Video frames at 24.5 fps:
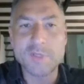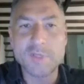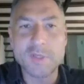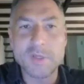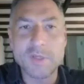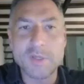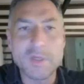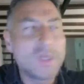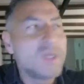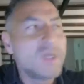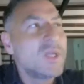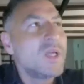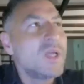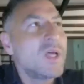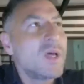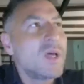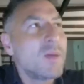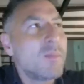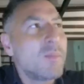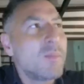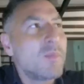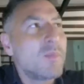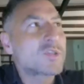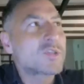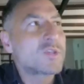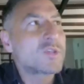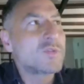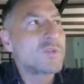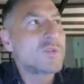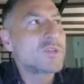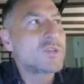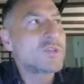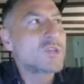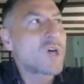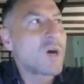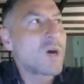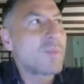the
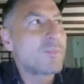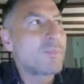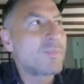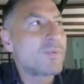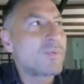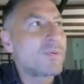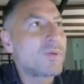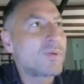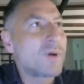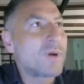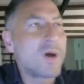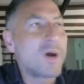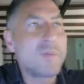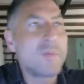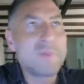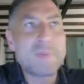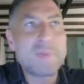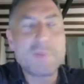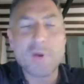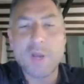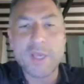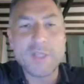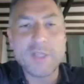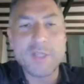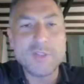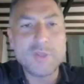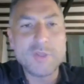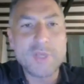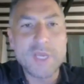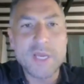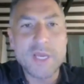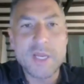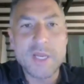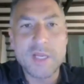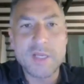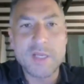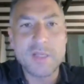top people are
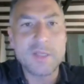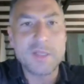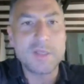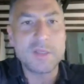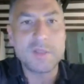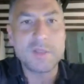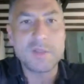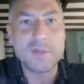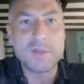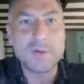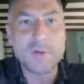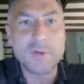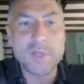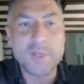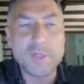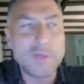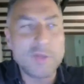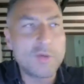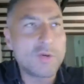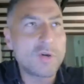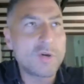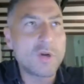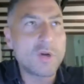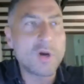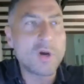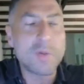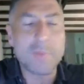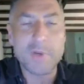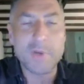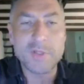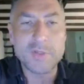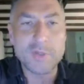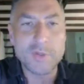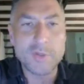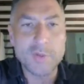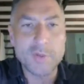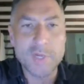educated in Europe or
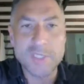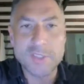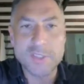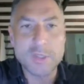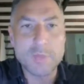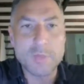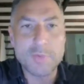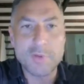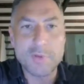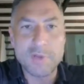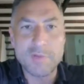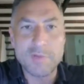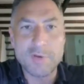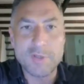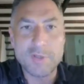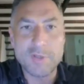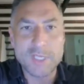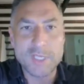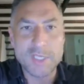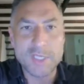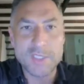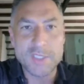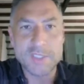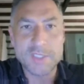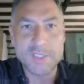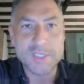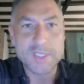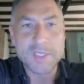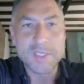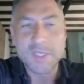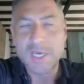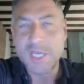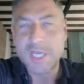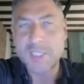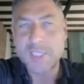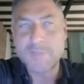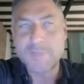in the US top universities,
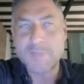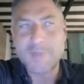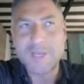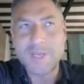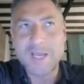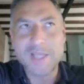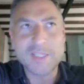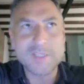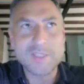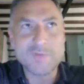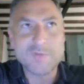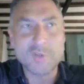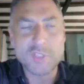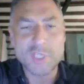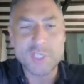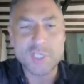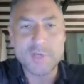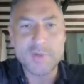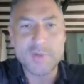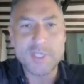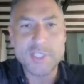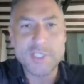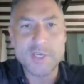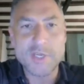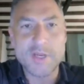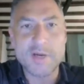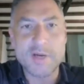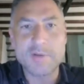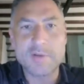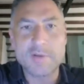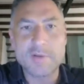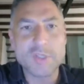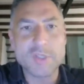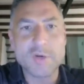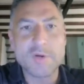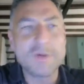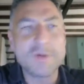and it's been like this for generations
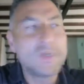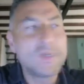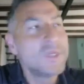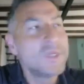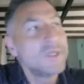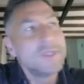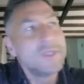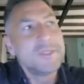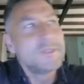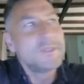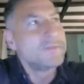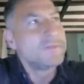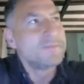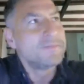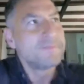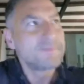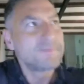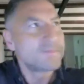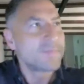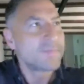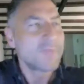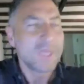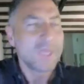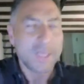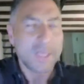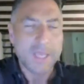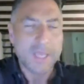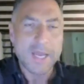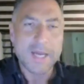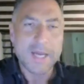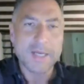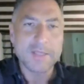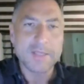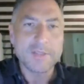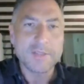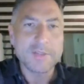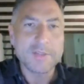now. So
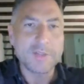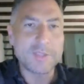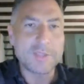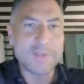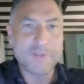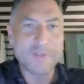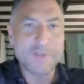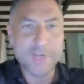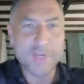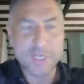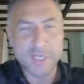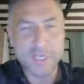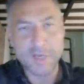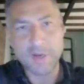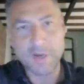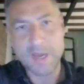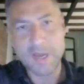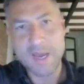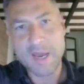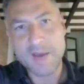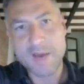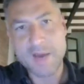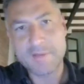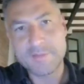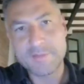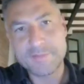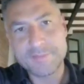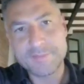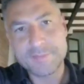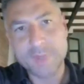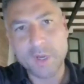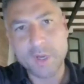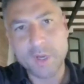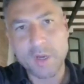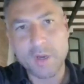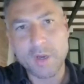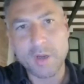yeah, you're definitely going to have
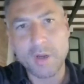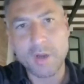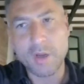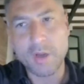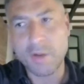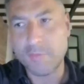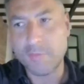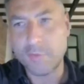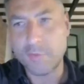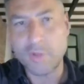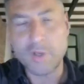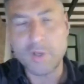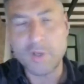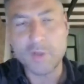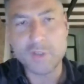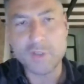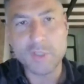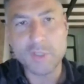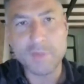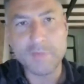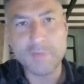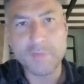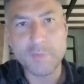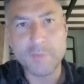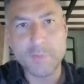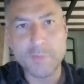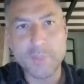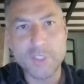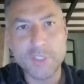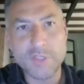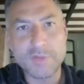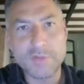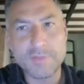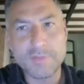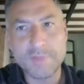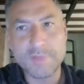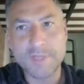a lot of unicorns coming from the
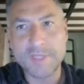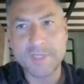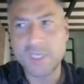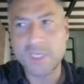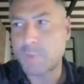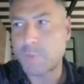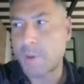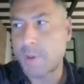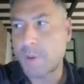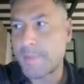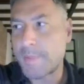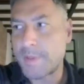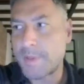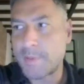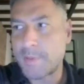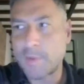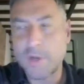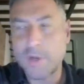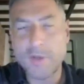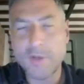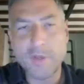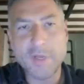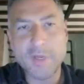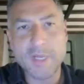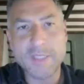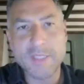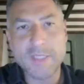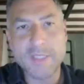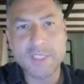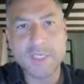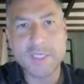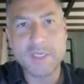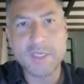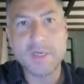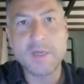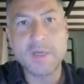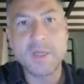region. I think it's probably where you're going to
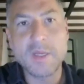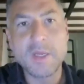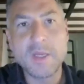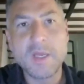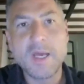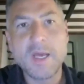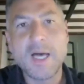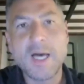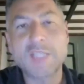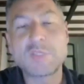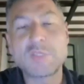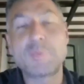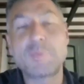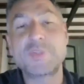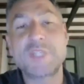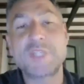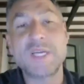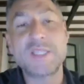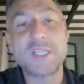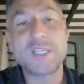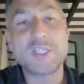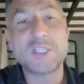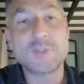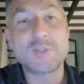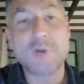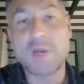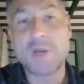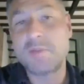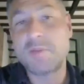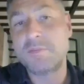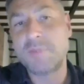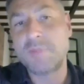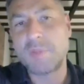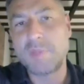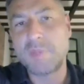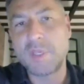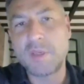see as a percentage, right?
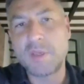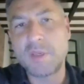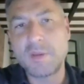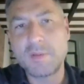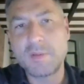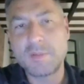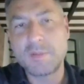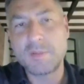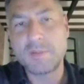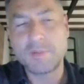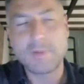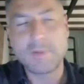Maybe